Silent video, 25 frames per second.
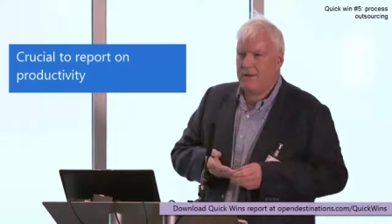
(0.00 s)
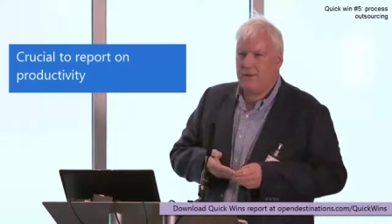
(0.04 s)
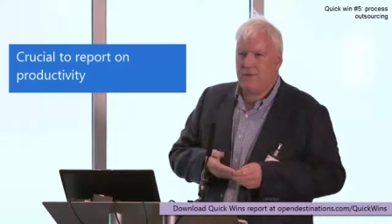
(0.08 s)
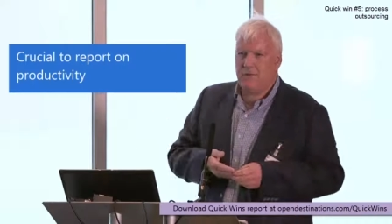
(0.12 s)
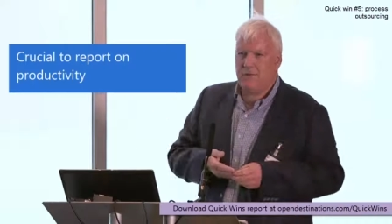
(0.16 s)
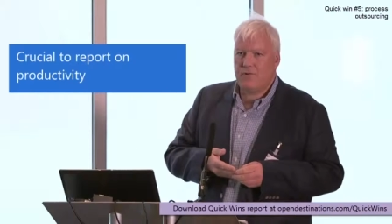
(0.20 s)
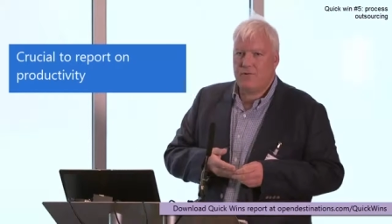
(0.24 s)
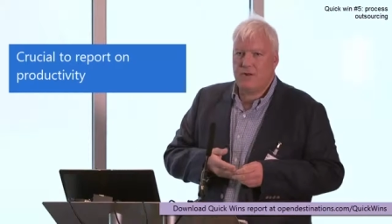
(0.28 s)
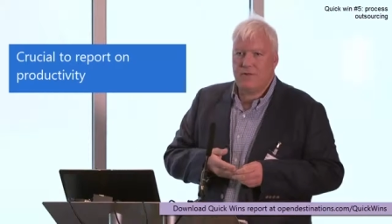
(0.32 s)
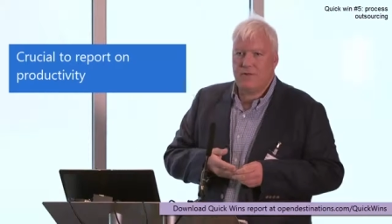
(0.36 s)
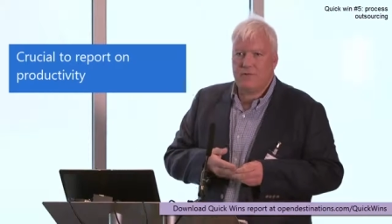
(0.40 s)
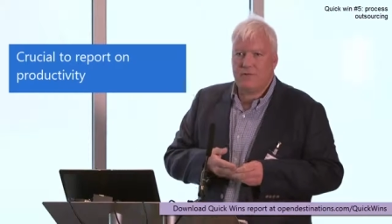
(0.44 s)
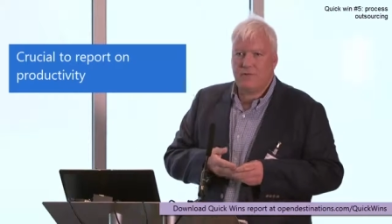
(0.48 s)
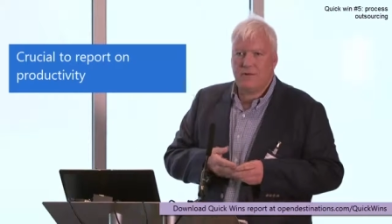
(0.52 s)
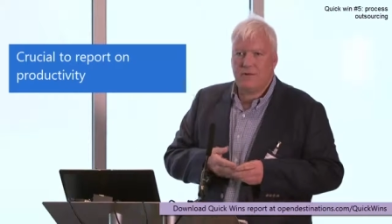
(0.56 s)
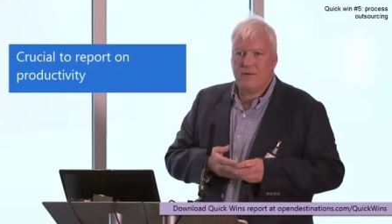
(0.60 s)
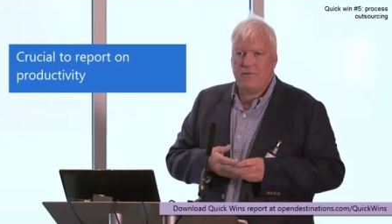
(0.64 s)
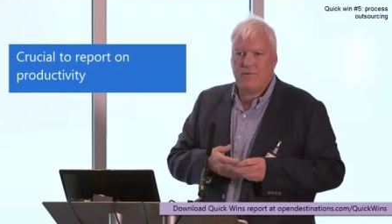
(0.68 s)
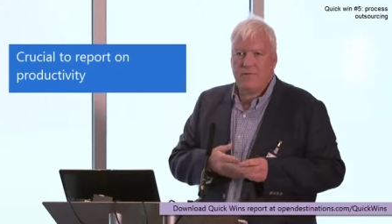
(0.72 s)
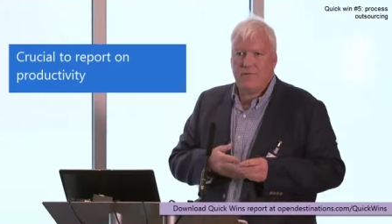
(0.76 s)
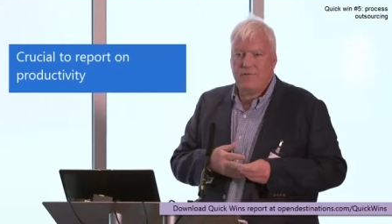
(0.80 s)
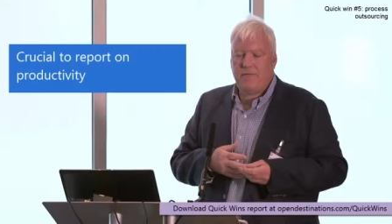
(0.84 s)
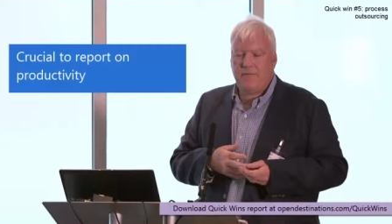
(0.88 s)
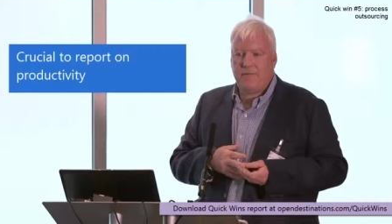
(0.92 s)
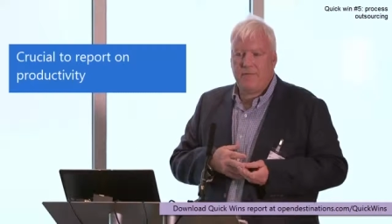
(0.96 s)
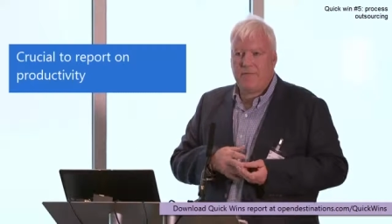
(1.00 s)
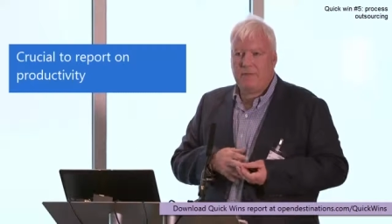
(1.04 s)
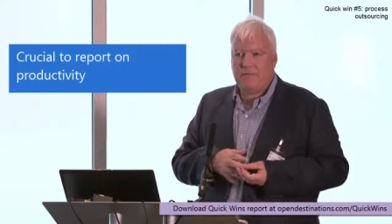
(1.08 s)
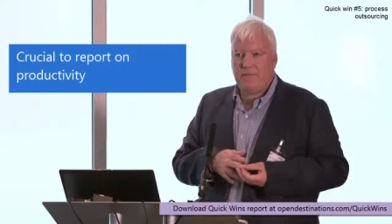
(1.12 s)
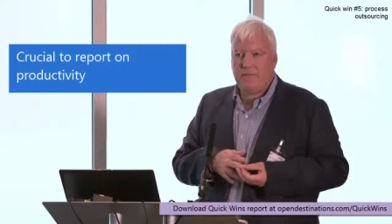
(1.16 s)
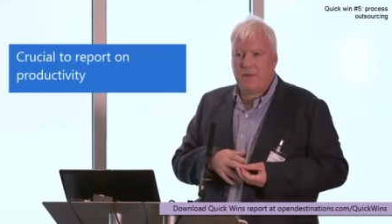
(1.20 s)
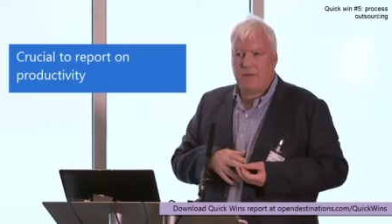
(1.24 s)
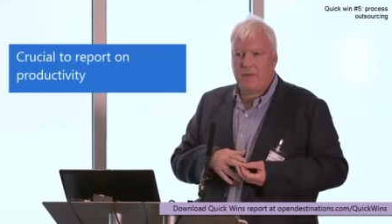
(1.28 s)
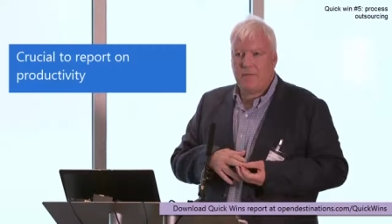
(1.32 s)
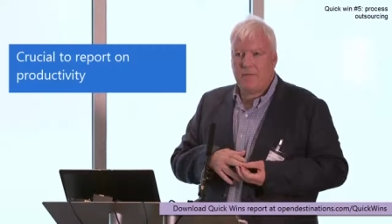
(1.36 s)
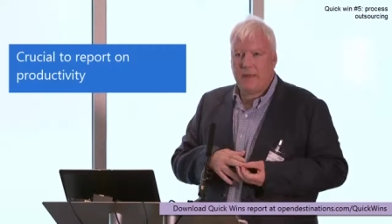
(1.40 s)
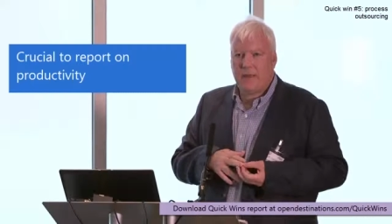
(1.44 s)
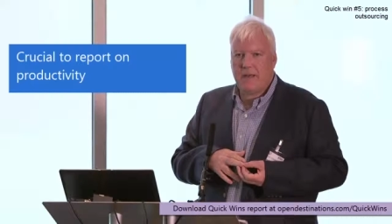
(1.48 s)
contracts, whatever, if it's
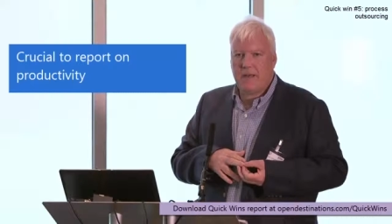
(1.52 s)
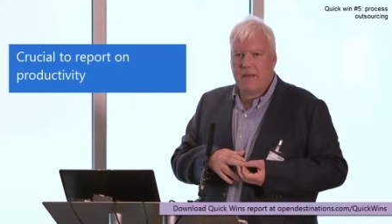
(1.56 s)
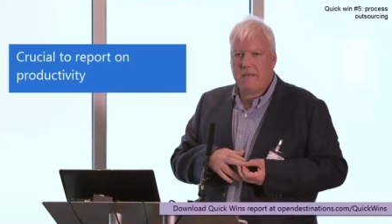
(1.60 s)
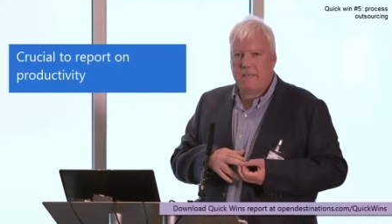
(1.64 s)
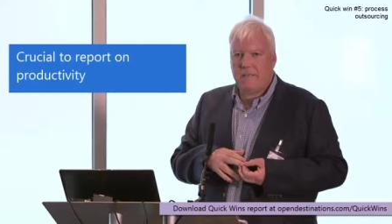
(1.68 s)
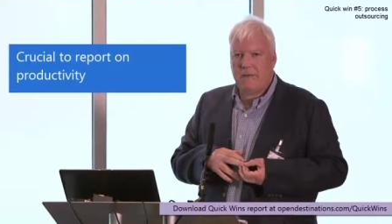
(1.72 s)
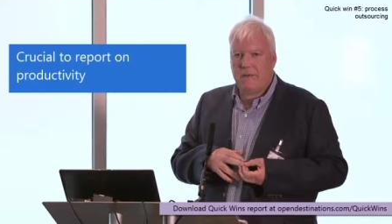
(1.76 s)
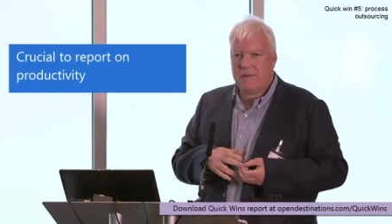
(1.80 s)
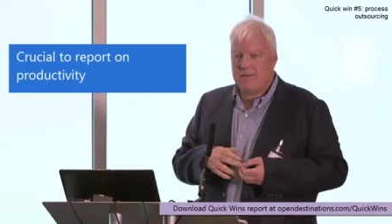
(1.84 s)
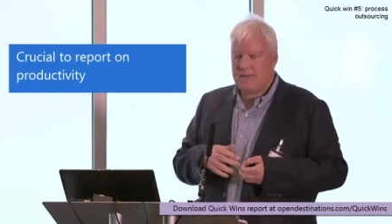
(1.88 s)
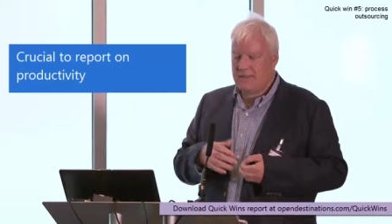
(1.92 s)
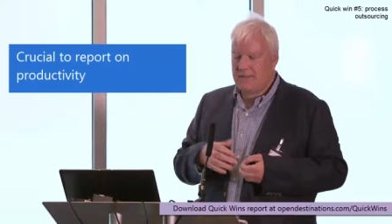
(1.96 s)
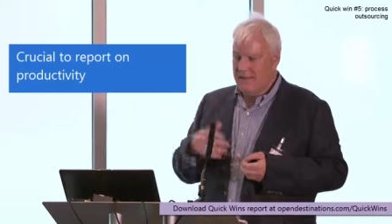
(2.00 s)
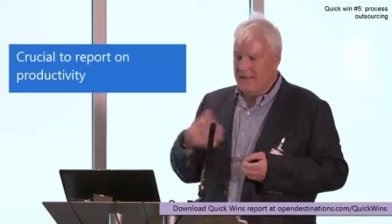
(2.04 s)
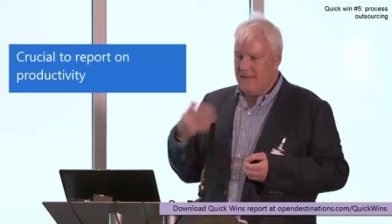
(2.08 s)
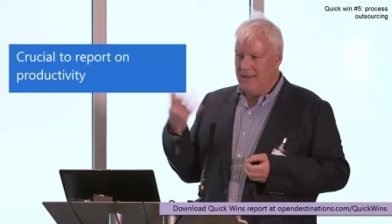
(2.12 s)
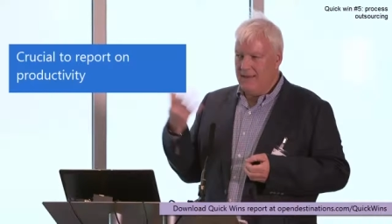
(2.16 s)
product management.